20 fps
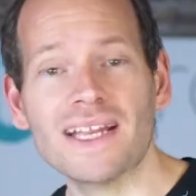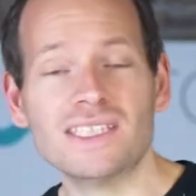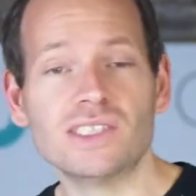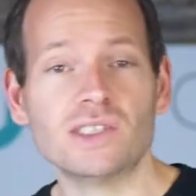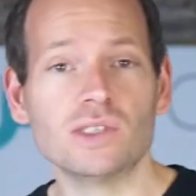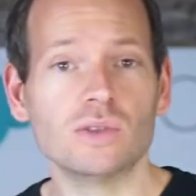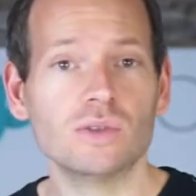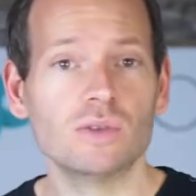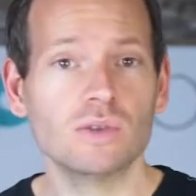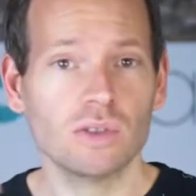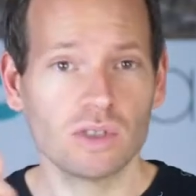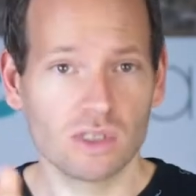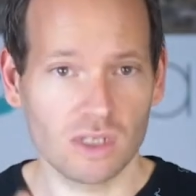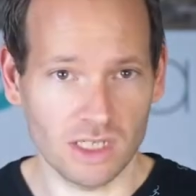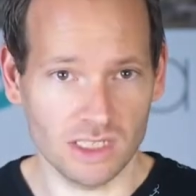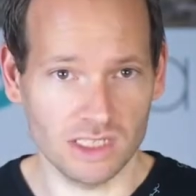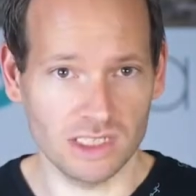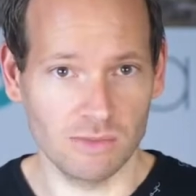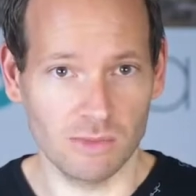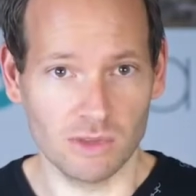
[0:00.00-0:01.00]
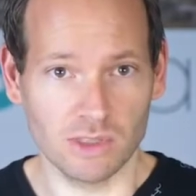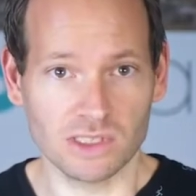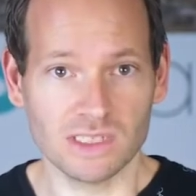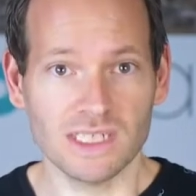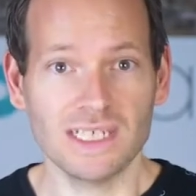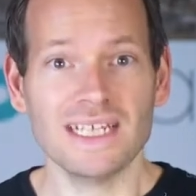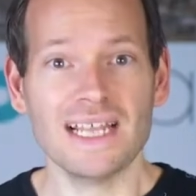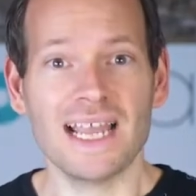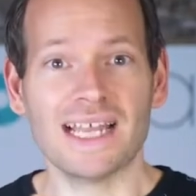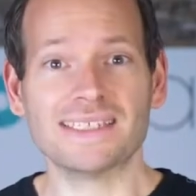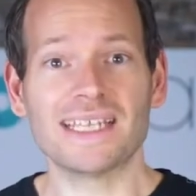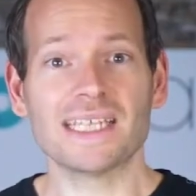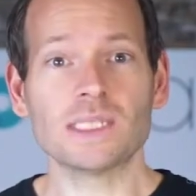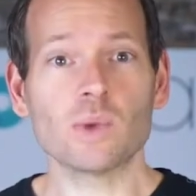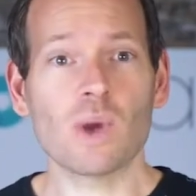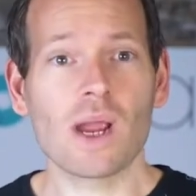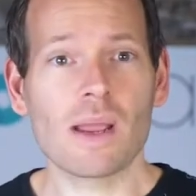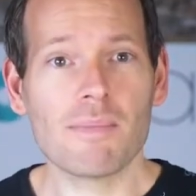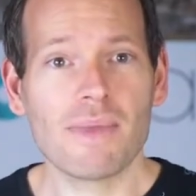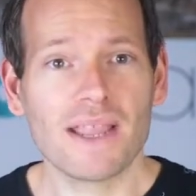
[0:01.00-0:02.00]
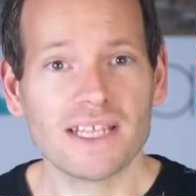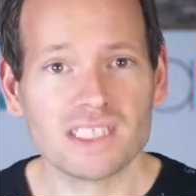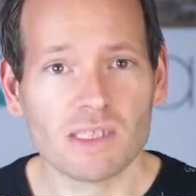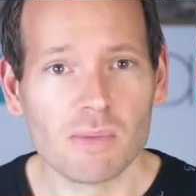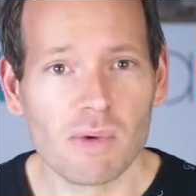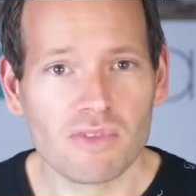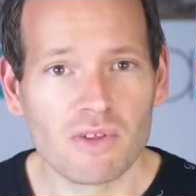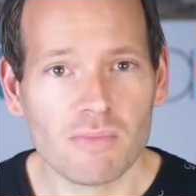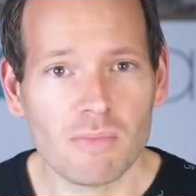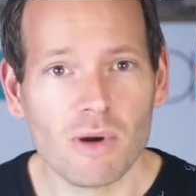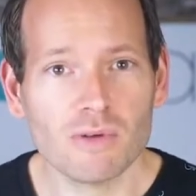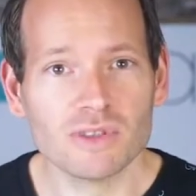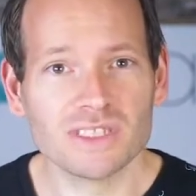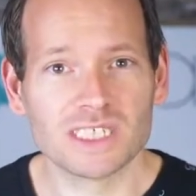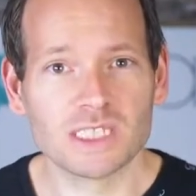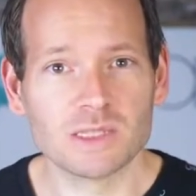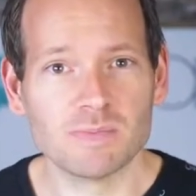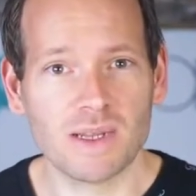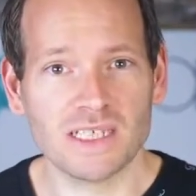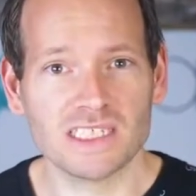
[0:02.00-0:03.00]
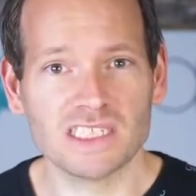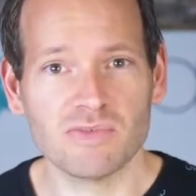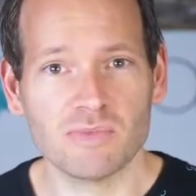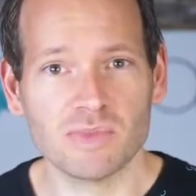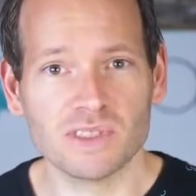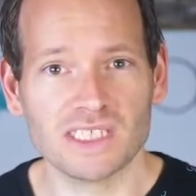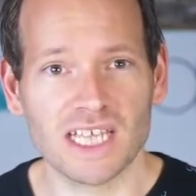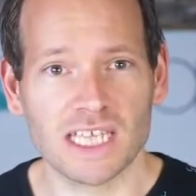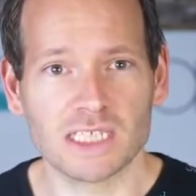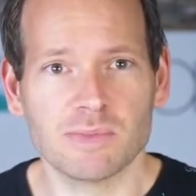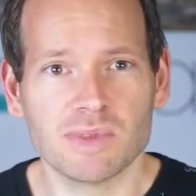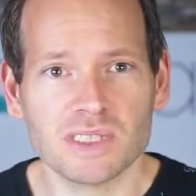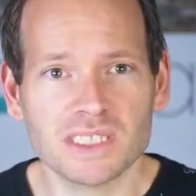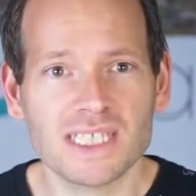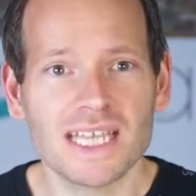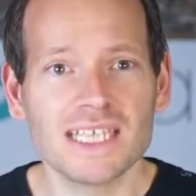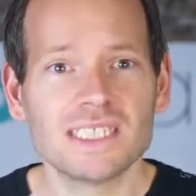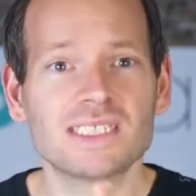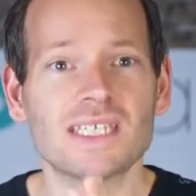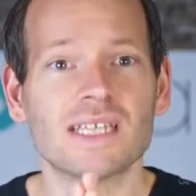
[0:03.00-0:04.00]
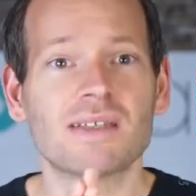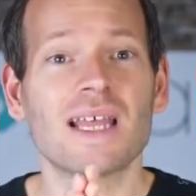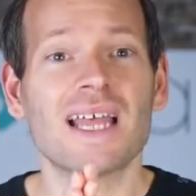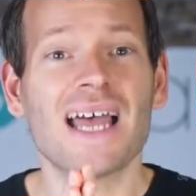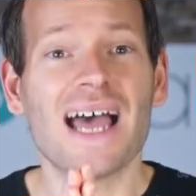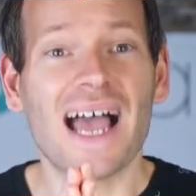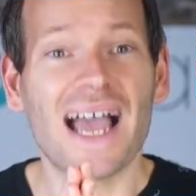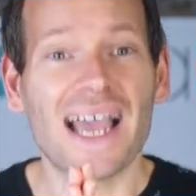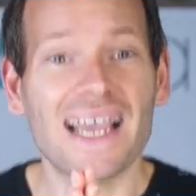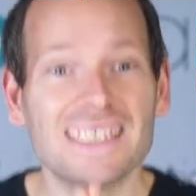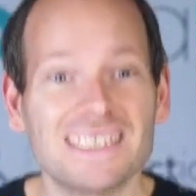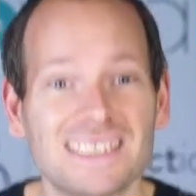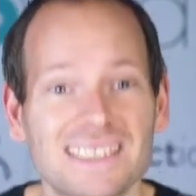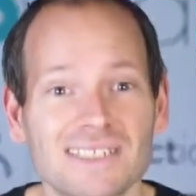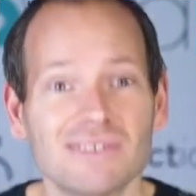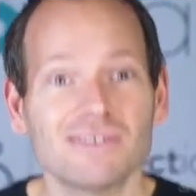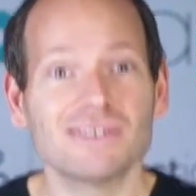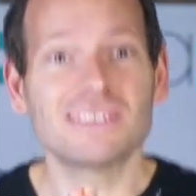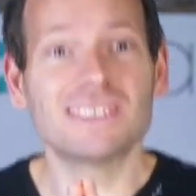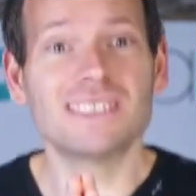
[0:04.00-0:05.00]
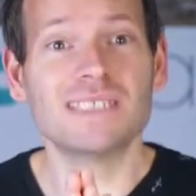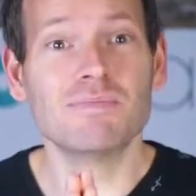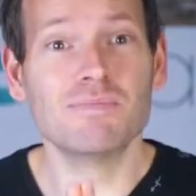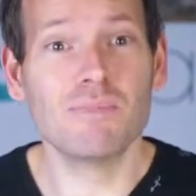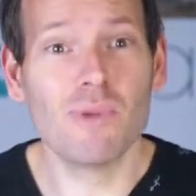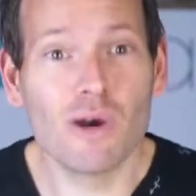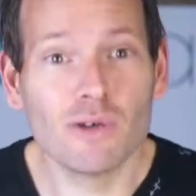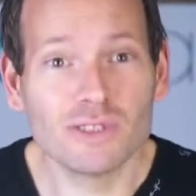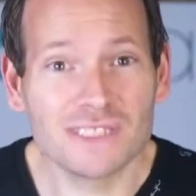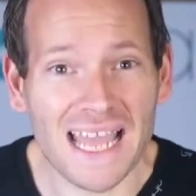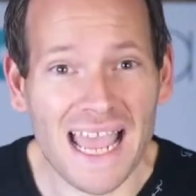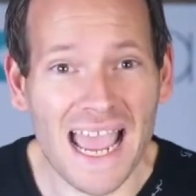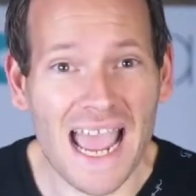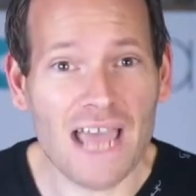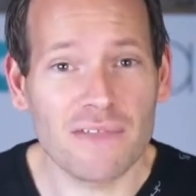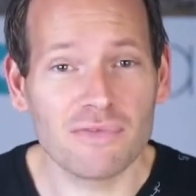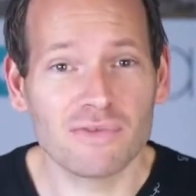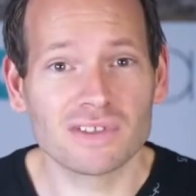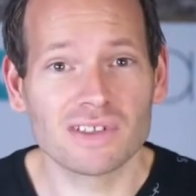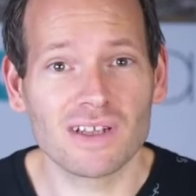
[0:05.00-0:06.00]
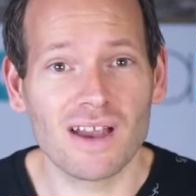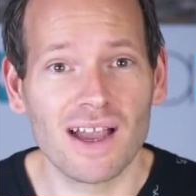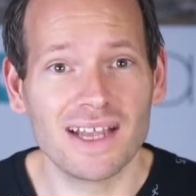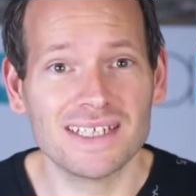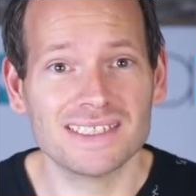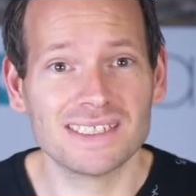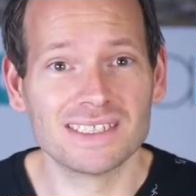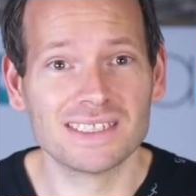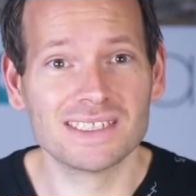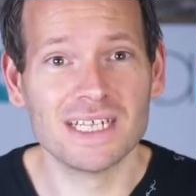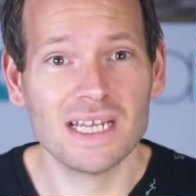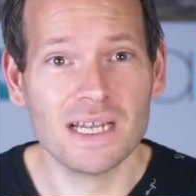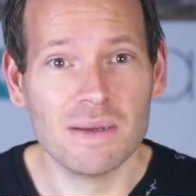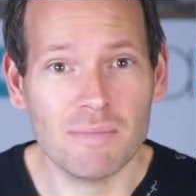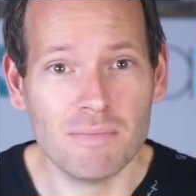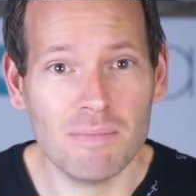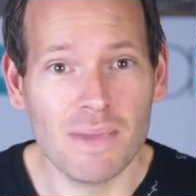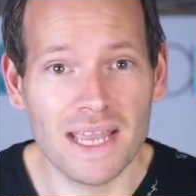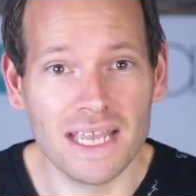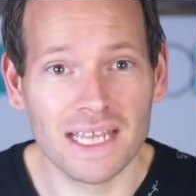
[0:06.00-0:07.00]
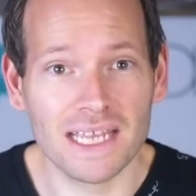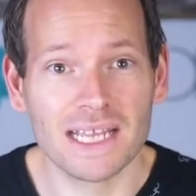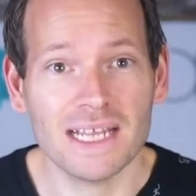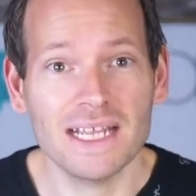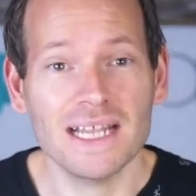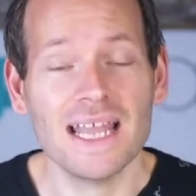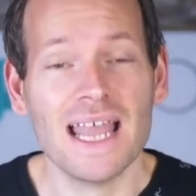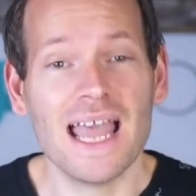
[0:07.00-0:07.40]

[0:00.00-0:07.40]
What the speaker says: into customers. And that's where I made some of the most expensive mistakes that I still see most advertisers make.